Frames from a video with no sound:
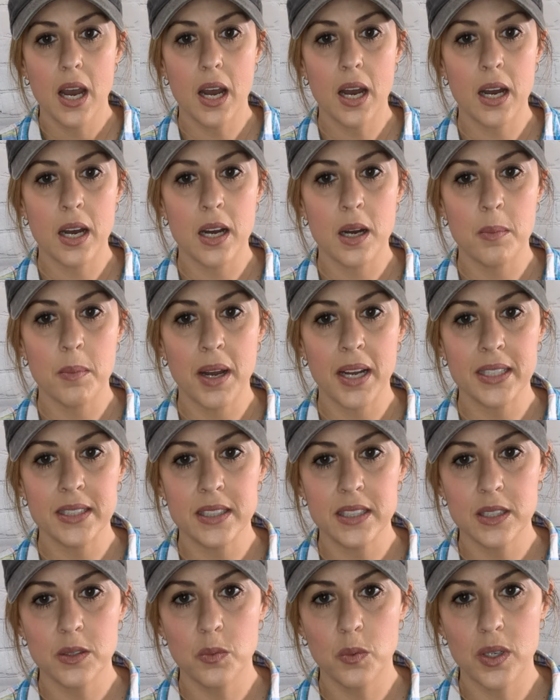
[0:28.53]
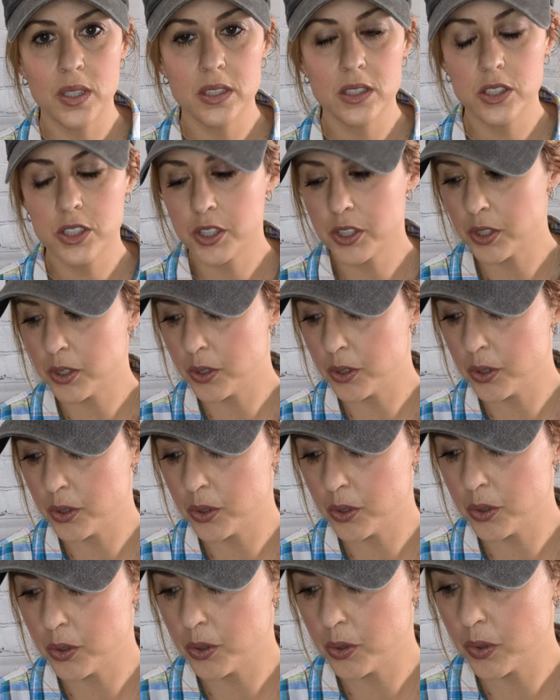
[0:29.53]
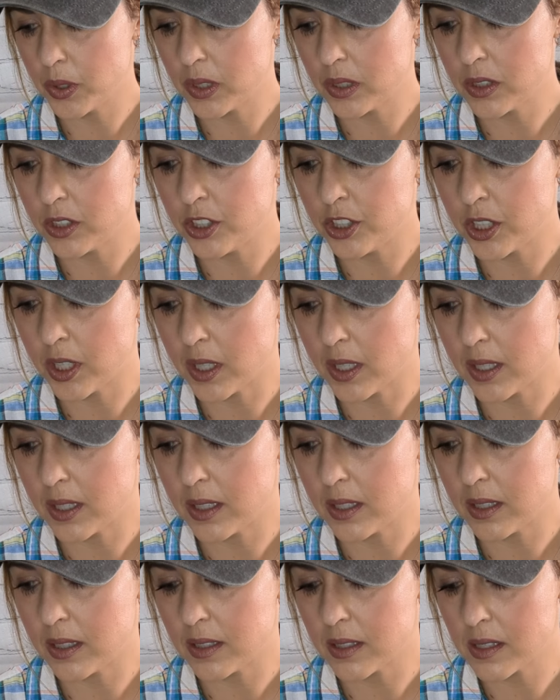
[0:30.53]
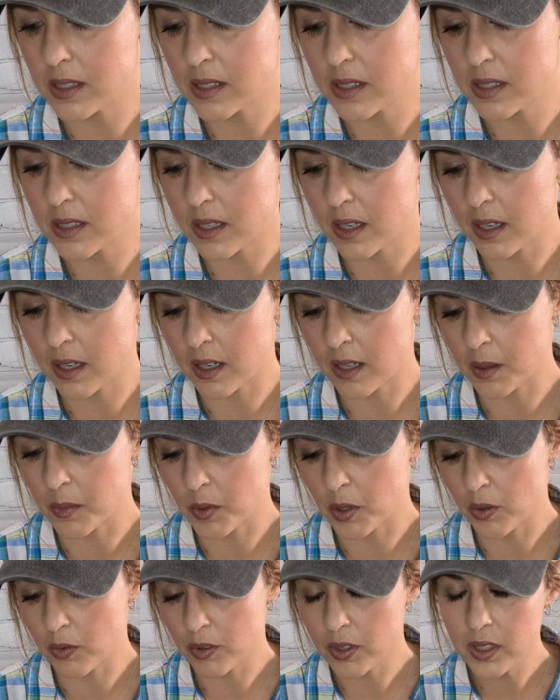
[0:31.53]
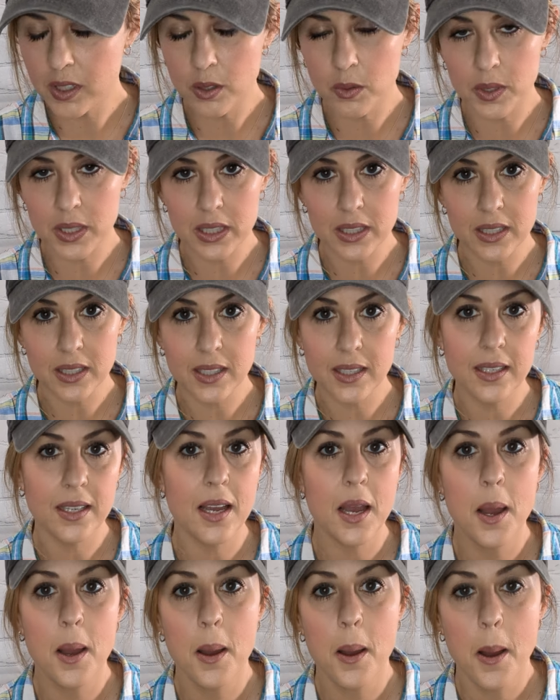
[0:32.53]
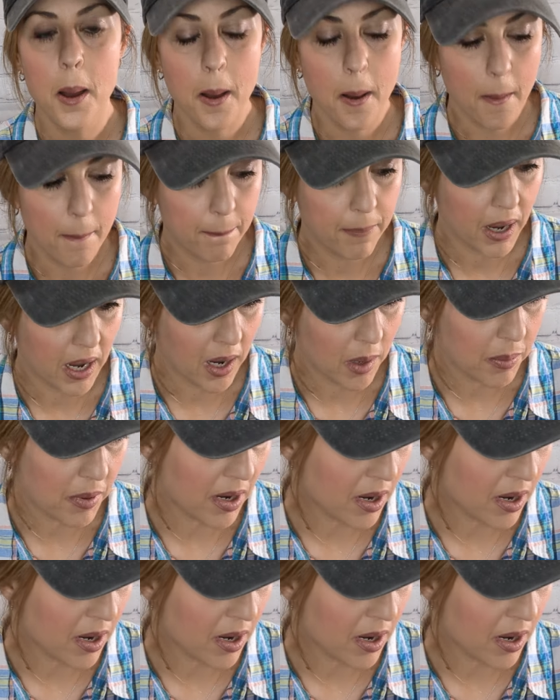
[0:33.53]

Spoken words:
I did want to just really quickly pop